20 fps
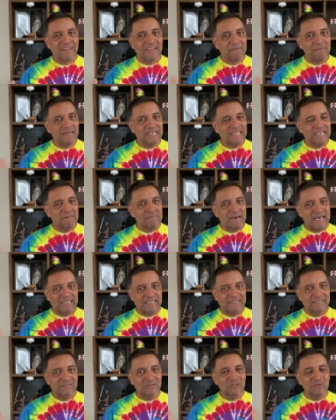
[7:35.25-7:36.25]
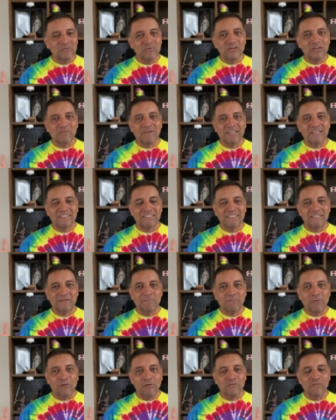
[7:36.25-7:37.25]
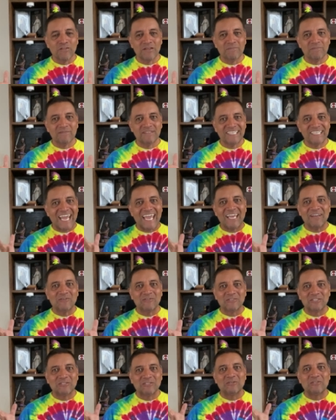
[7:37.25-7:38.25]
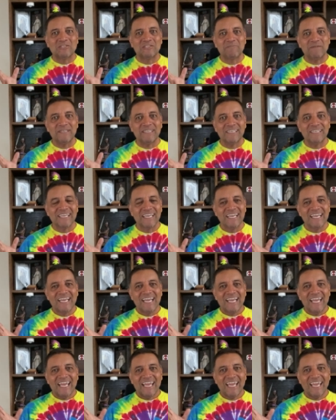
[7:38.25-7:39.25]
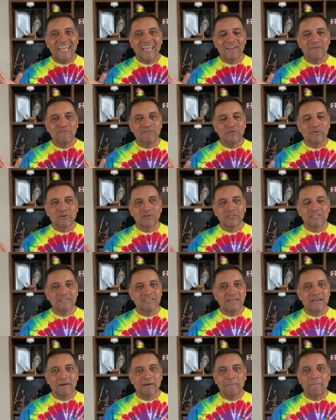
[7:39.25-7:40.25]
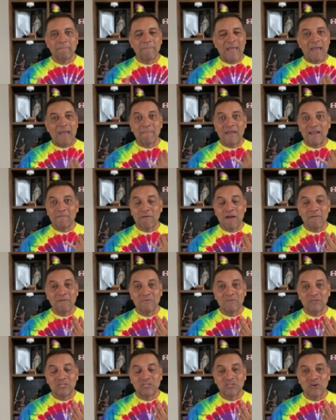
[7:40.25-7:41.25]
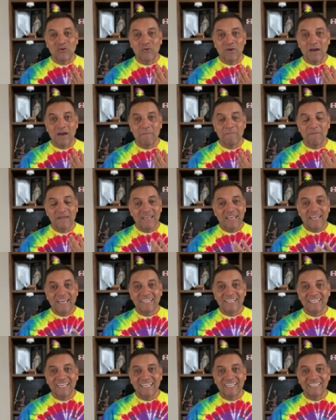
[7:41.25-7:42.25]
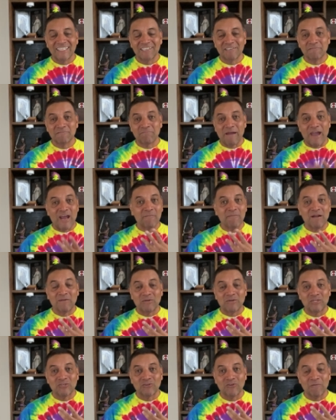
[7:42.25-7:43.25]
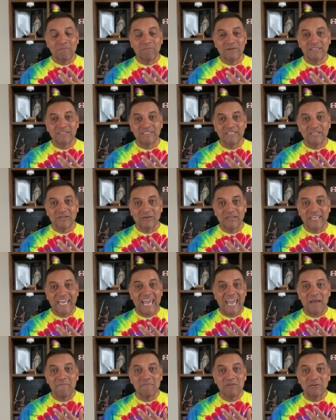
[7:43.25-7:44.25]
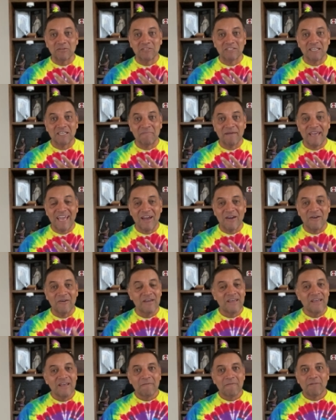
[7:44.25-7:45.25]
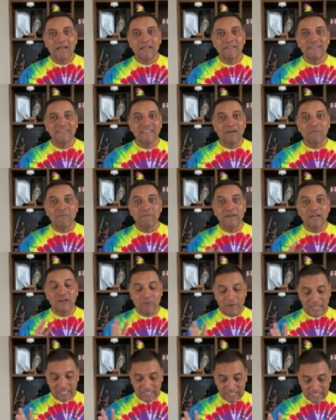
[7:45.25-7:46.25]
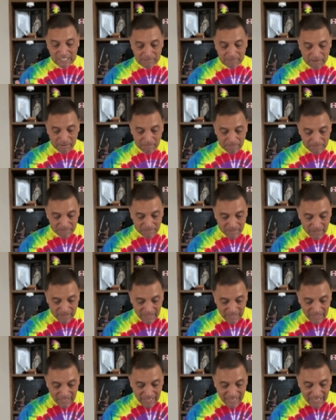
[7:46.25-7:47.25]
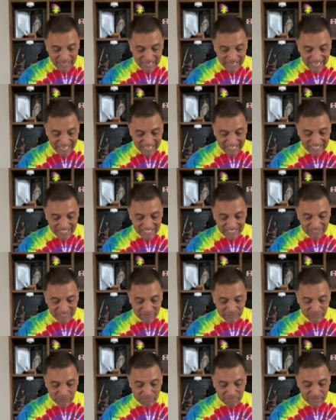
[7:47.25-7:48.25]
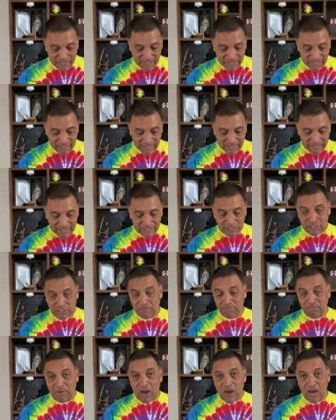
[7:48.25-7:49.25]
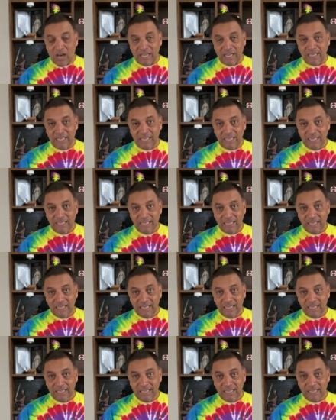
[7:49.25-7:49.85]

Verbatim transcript: I mean, come on. Who wouldn't want to see the both of them tangle, so to speak? And of course, uh, Batman probably would show up, and then Spider Man would show up as, you know, cameo somehow. But I think that would be a great team up. Uh, next would be Spawn